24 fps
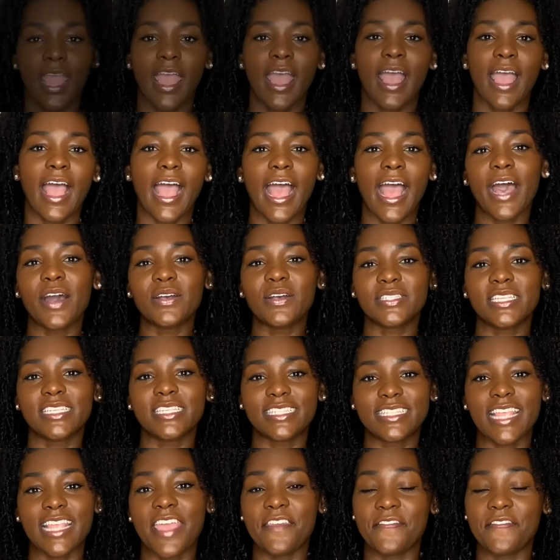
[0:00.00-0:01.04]
how to
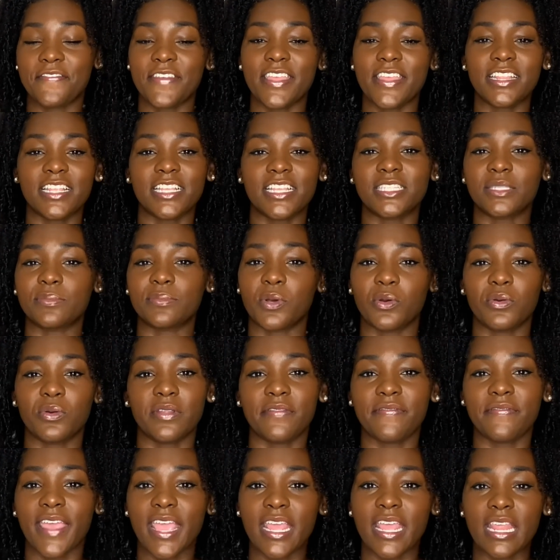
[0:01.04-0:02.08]
stay fitness
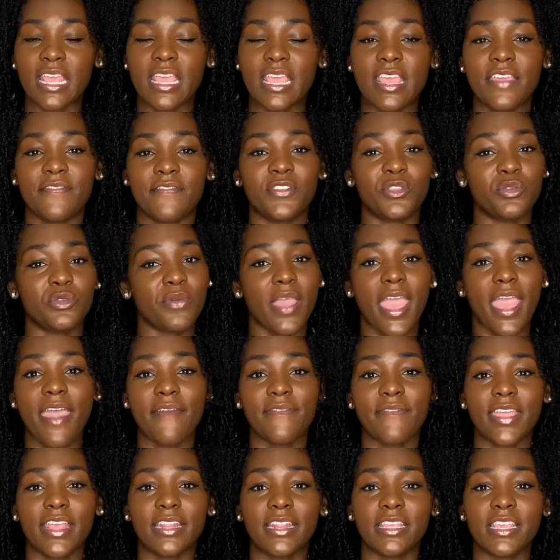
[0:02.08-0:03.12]
motivated. If you have
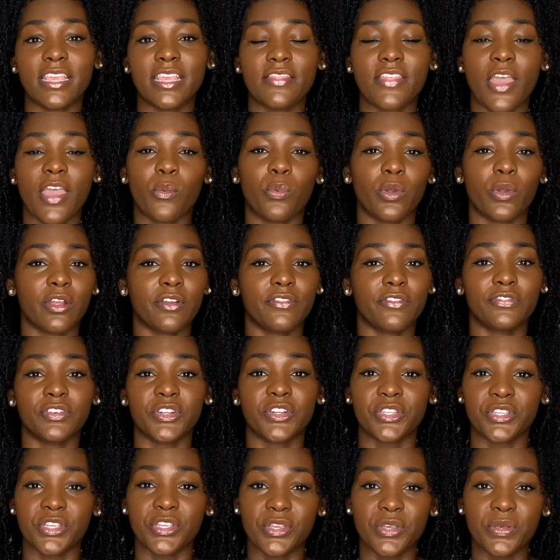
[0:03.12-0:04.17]
any that work for
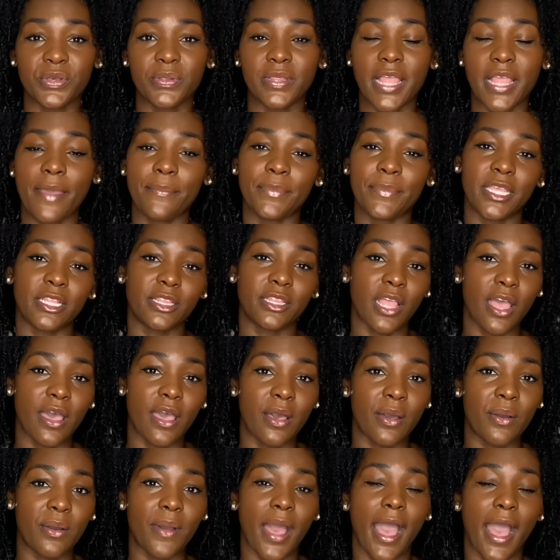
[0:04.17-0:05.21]
you, let me
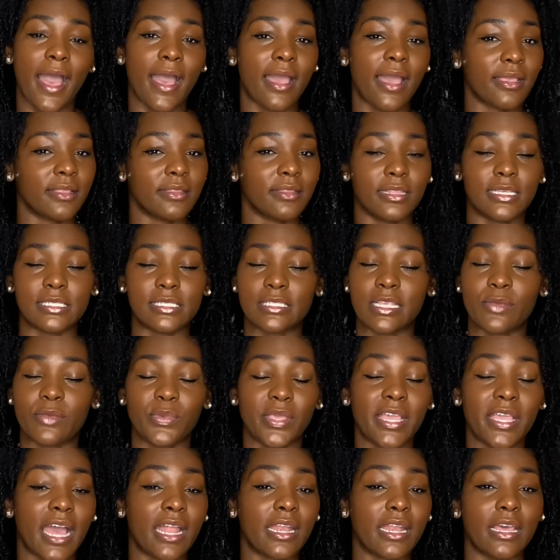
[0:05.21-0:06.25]
know. Listen, we
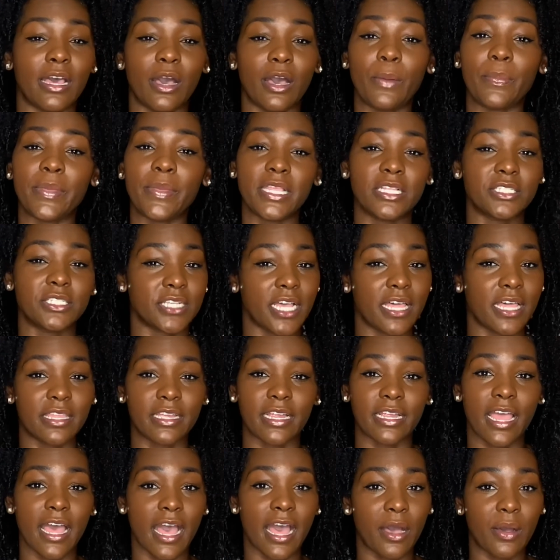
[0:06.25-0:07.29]
gotta help each other
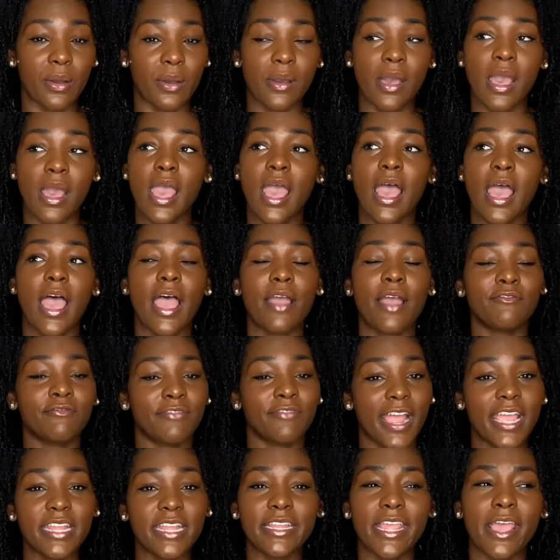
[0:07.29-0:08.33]
out.
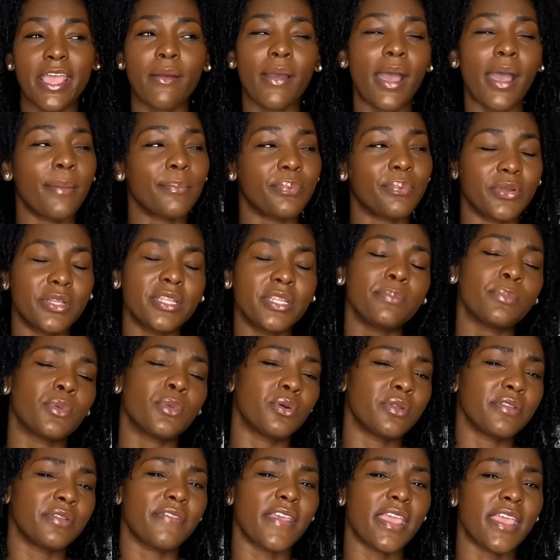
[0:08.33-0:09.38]
Right now, I'm pretty
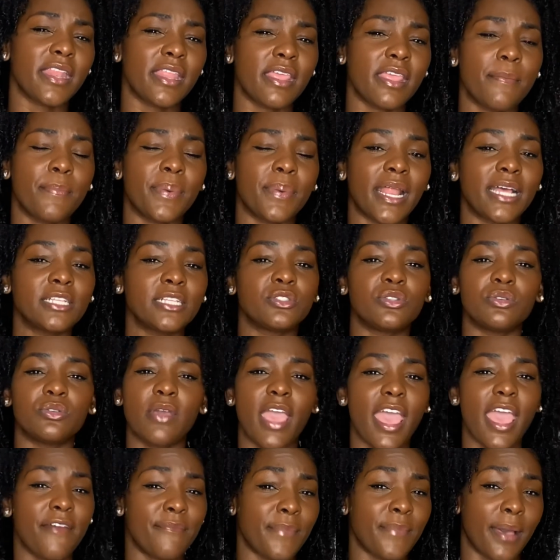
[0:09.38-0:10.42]
motivated, but I do
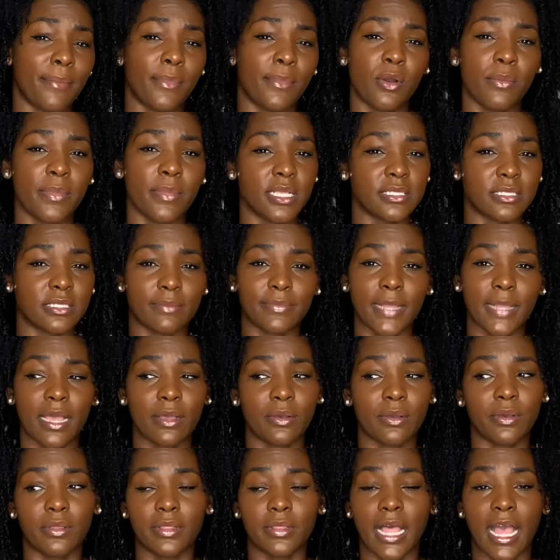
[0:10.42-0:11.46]
have my moments. I'm not
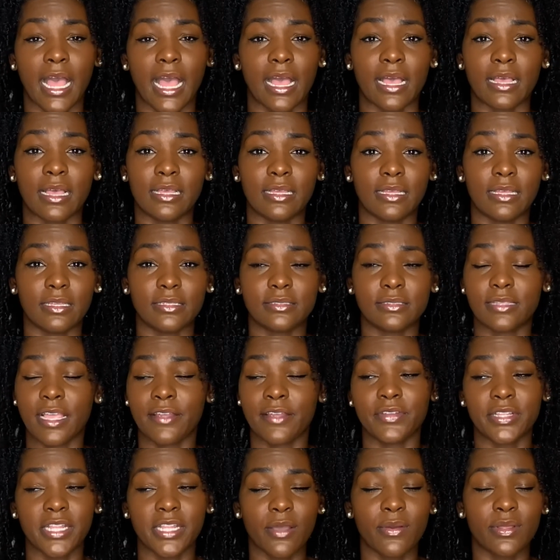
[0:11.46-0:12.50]
going to lie. Just
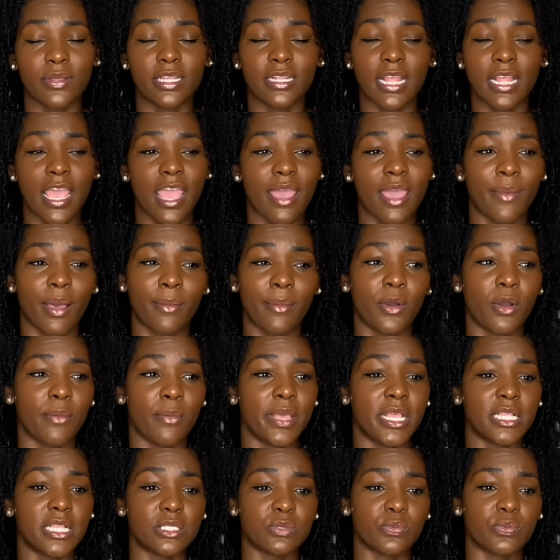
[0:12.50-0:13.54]
every now and then, I have my
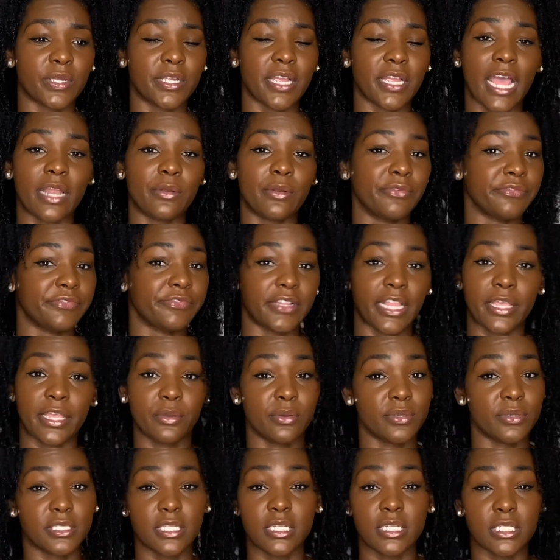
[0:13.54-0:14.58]
moments where I don't feel like
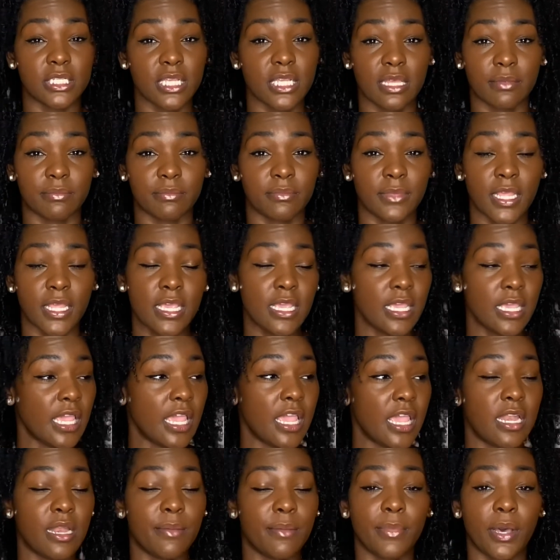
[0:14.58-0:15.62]
going to the gym.
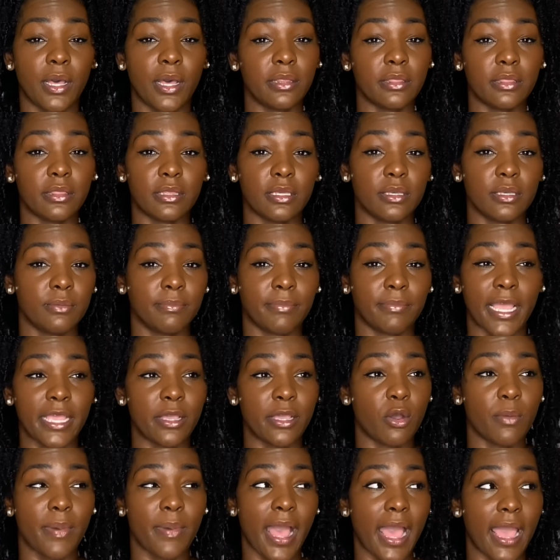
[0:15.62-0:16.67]
In a month, might
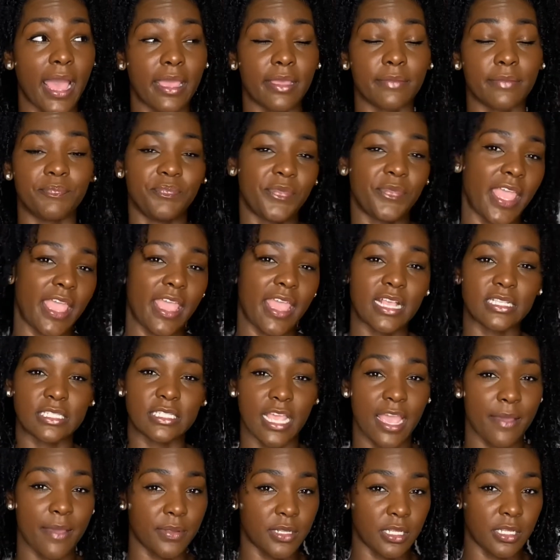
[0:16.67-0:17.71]
go by. That hasn't
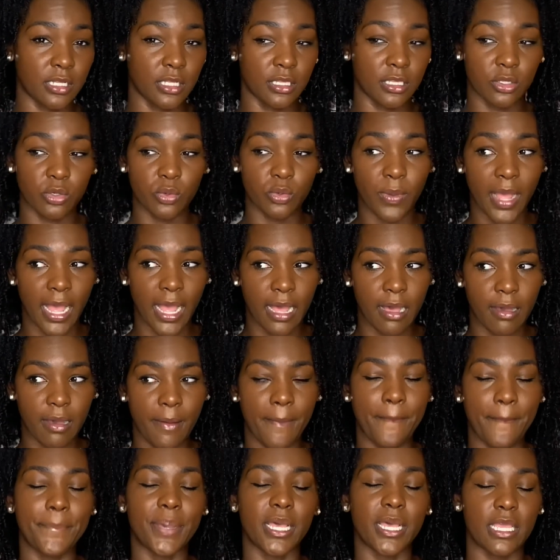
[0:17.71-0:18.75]
happened in a little while,
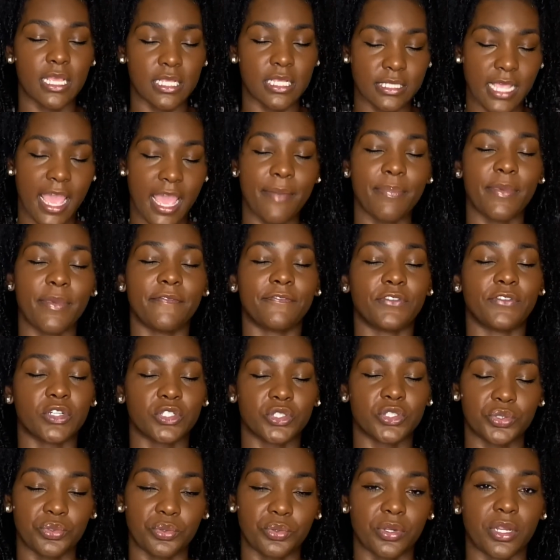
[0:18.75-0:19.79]
but it's happened for
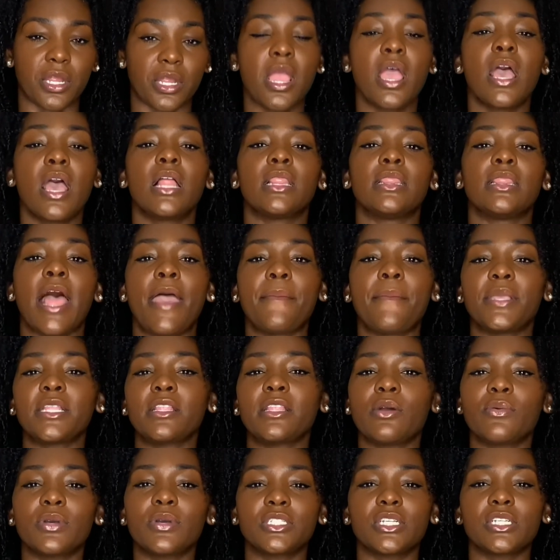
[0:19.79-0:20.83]
sure. Let me
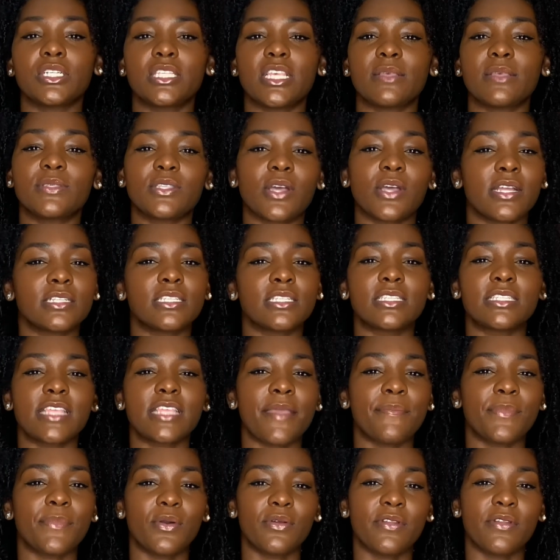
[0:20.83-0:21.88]
know what your tips are to stay
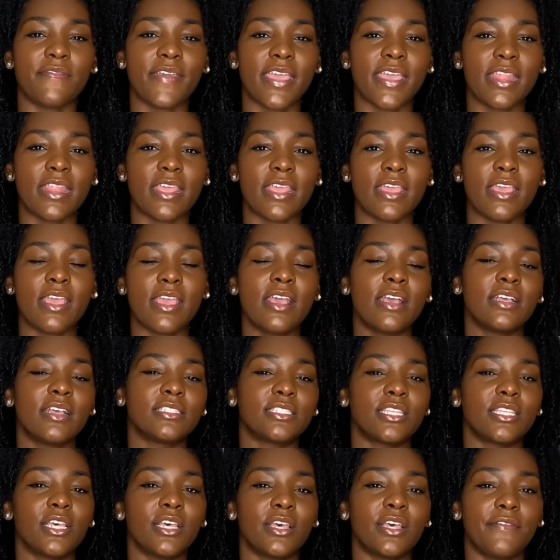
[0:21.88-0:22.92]
motivated
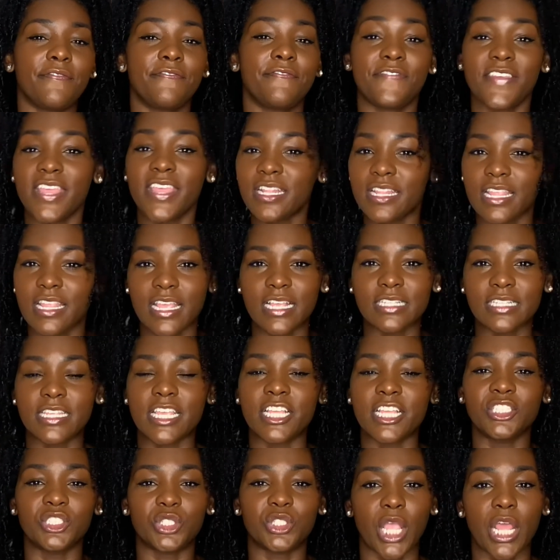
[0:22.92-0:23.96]
to fitness
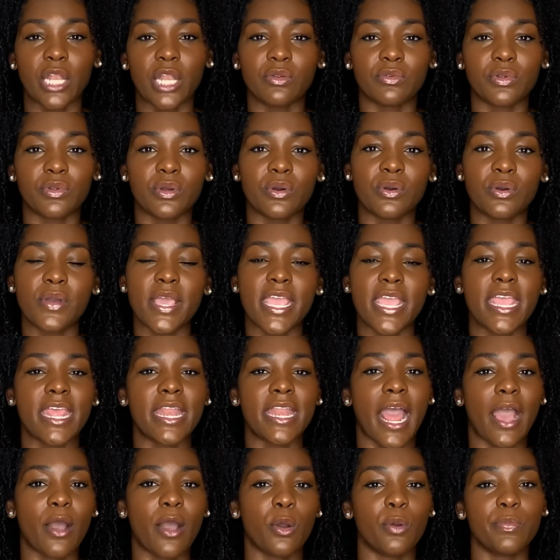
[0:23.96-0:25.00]
in general. And
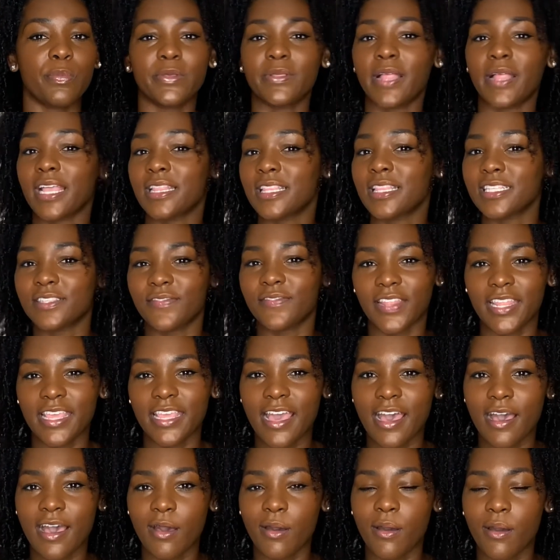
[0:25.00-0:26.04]
I hope you liked this
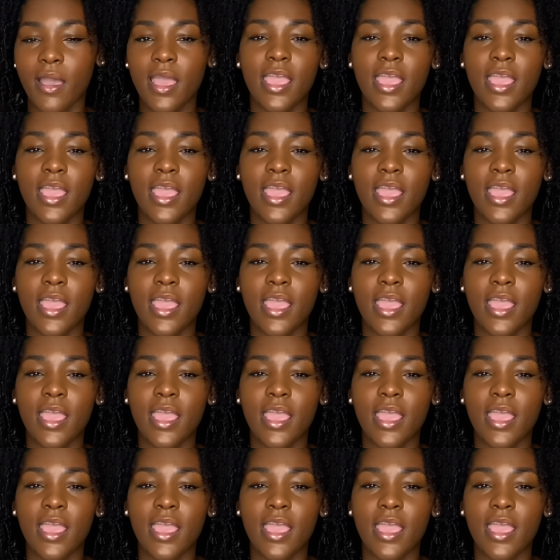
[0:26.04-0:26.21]
video.